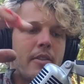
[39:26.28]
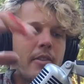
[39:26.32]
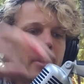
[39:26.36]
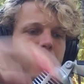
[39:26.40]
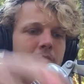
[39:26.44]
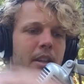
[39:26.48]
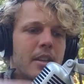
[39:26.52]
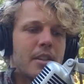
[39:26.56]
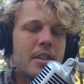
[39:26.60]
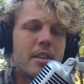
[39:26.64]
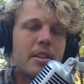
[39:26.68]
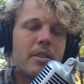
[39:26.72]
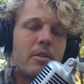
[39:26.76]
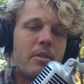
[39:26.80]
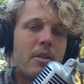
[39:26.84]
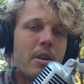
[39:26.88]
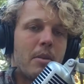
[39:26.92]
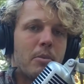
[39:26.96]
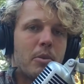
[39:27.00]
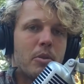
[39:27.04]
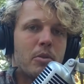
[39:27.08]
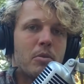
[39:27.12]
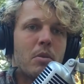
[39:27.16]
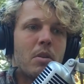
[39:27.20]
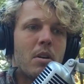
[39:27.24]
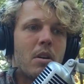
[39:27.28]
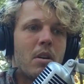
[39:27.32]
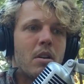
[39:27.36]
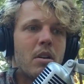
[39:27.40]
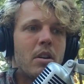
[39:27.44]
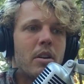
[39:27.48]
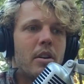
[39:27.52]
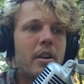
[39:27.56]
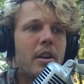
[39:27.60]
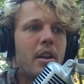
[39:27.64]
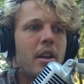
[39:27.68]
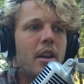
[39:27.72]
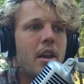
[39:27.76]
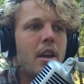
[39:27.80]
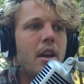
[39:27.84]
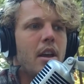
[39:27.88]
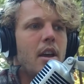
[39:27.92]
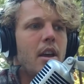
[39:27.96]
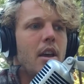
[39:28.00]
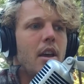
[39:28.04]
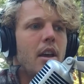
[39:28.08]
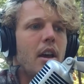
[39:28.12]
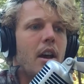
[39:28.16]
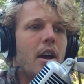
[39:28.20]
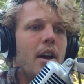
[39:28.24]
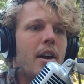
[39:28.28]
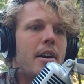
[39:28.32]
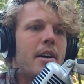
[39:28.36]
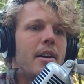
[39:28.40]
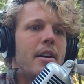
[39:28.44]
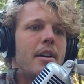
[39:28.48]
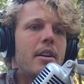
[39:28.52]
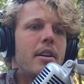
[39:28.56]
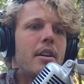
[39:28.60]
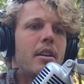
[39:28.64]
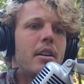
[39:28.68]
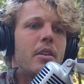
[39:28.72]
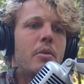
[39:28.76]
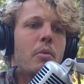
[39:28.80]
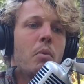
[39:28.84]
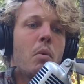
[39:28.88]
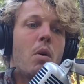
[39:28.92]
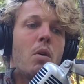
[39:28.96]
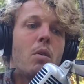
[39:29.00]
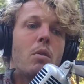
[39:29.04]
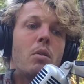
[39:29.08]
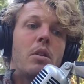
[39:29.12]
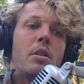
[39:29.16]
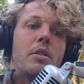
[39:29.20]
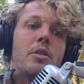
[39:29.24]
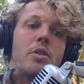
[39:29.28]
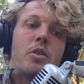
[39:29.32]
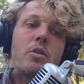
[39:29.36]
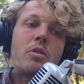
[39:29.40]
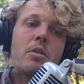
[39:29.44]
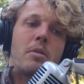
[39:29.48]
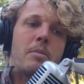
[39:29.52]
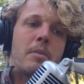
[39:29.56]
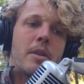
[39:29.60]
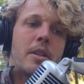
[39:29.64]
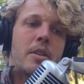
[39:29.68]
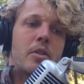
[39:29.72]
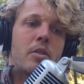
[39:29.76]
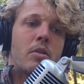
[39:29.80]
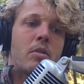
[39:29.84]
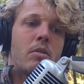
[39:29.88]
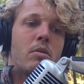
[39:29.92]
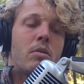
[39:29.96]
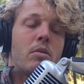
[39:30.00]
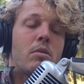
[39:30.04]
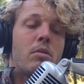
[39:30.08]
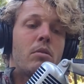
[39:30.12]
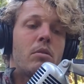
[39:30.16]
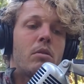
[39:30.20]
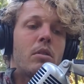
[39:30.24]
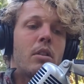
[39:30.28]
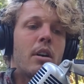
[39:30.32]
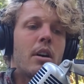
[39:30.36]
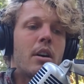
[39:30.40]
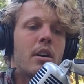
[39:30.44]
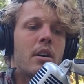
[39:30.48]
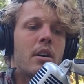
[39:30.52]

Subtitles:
to their repertoire. And well, Joni Mitchell.